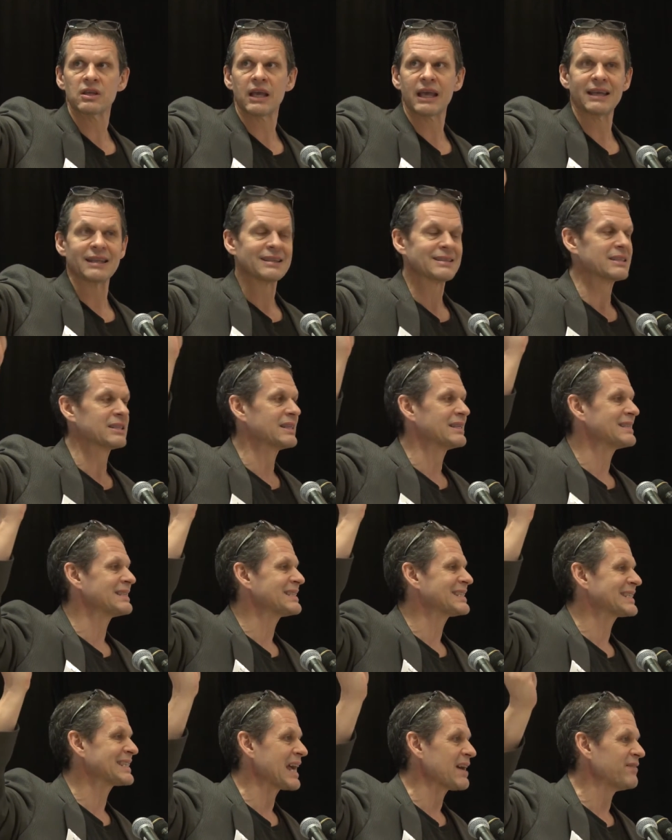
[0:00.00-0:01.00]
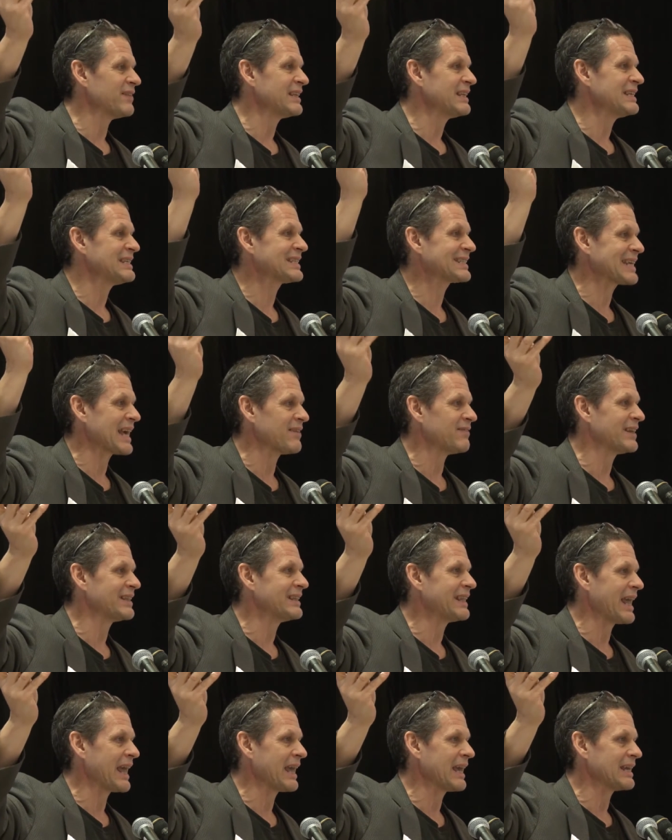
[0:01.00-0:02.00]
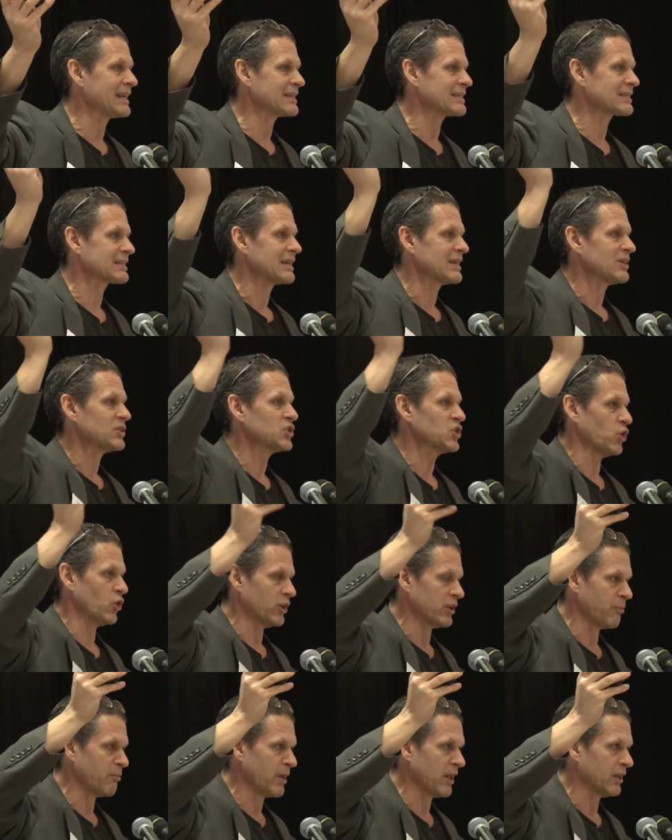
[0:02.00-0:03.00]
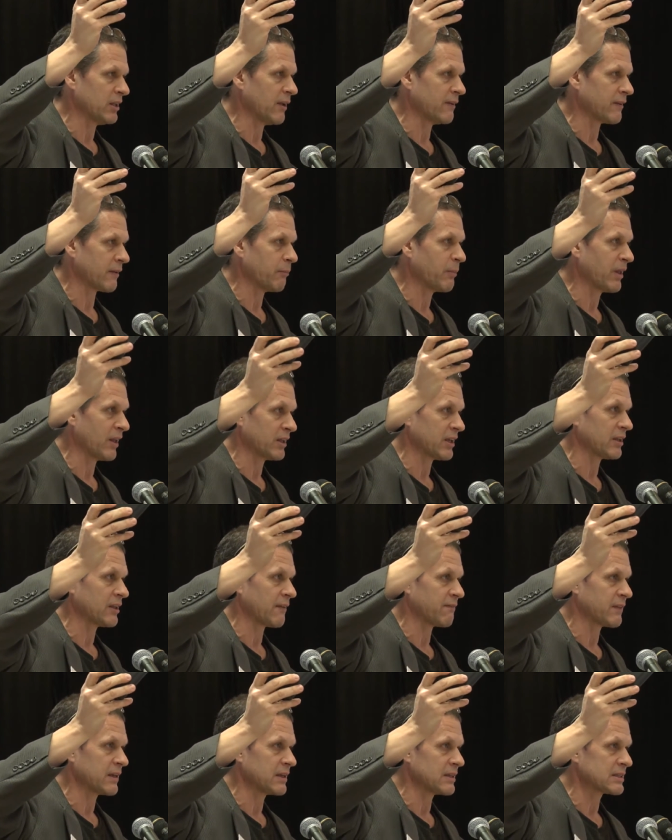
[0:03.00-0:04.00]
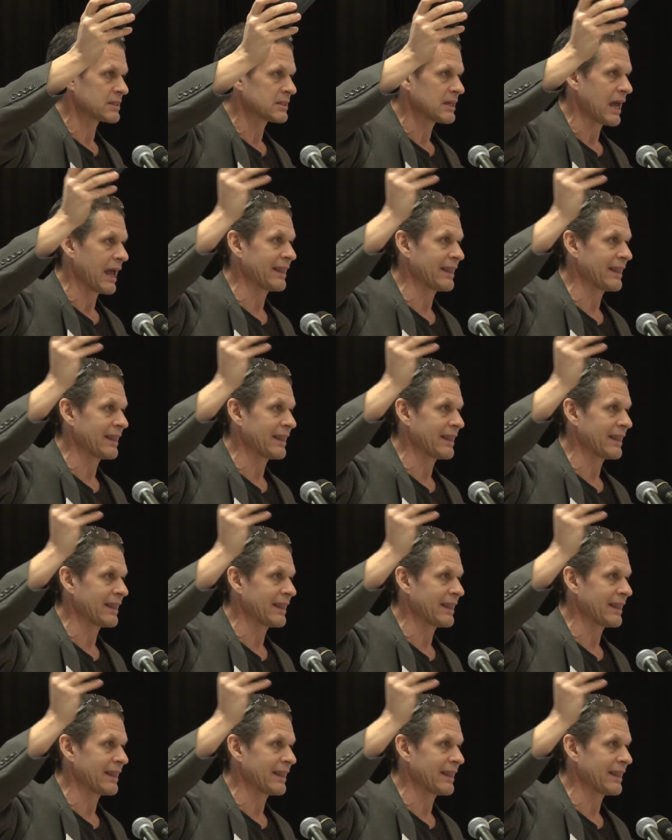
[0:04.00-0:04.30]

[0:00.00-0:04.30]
in 77 days sold a million of these.